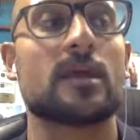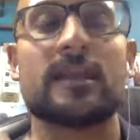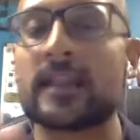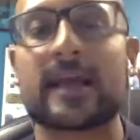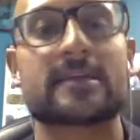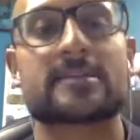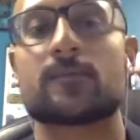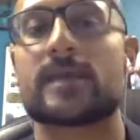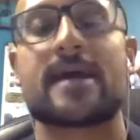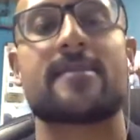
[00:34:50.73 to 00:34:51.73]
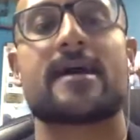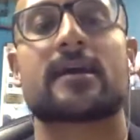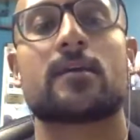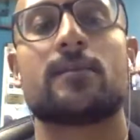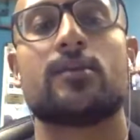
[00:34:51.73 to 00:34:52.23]
like I said, we had
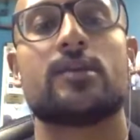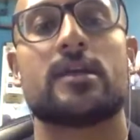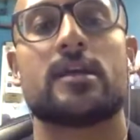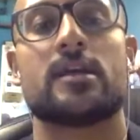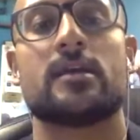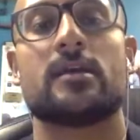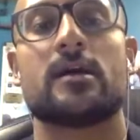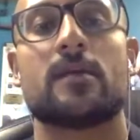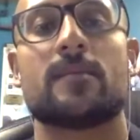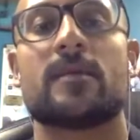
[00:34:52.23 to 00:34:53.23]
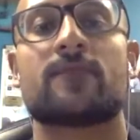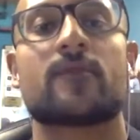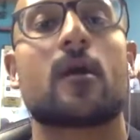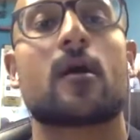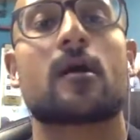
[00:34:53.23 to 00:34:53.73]
that community
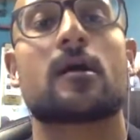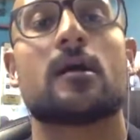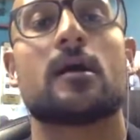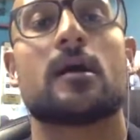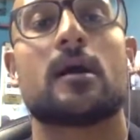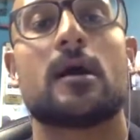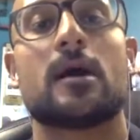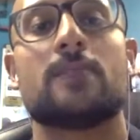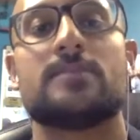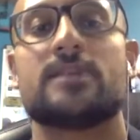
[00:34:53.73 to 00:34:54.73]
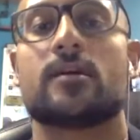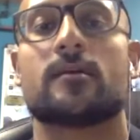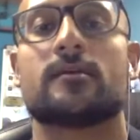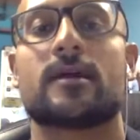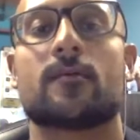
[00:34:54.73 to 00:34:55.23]
iftar
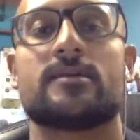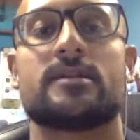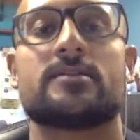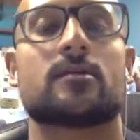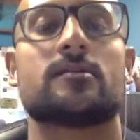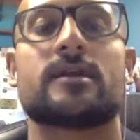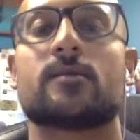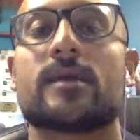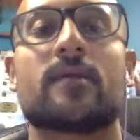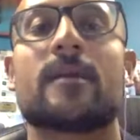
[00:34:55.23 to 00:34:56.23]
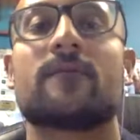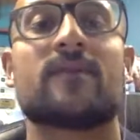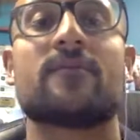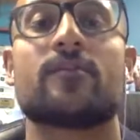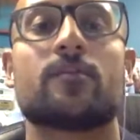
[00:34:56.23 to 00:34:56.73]
dinner that we did in solidarity. We had about
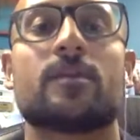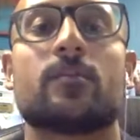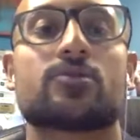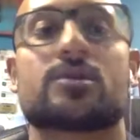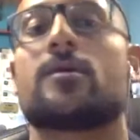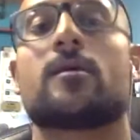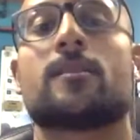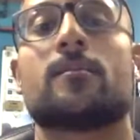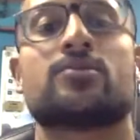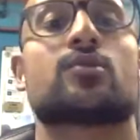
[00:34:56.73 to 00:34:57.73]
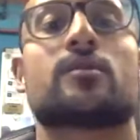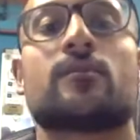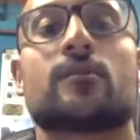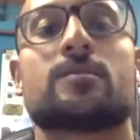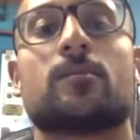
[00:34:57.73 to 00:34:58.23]
500 people show up, and majority of
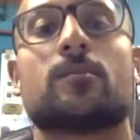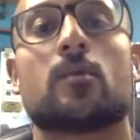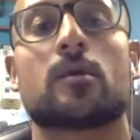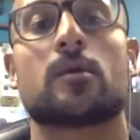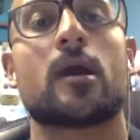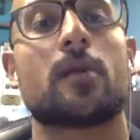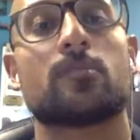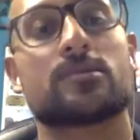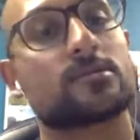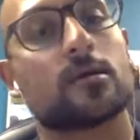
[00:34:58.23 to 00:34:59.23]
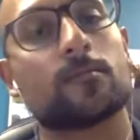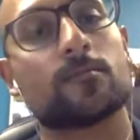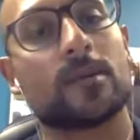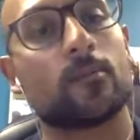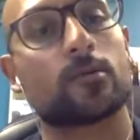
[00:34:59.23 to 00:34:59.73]
those people were
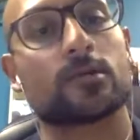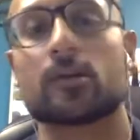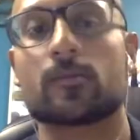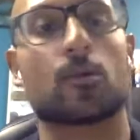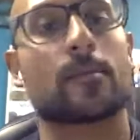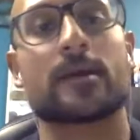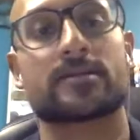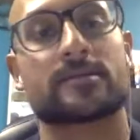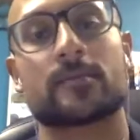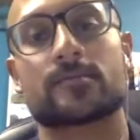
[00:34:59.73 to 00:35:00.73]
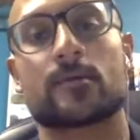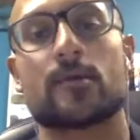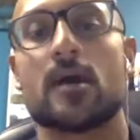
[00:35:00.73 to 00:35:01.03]
non-Muslim people to learn more about Islam. So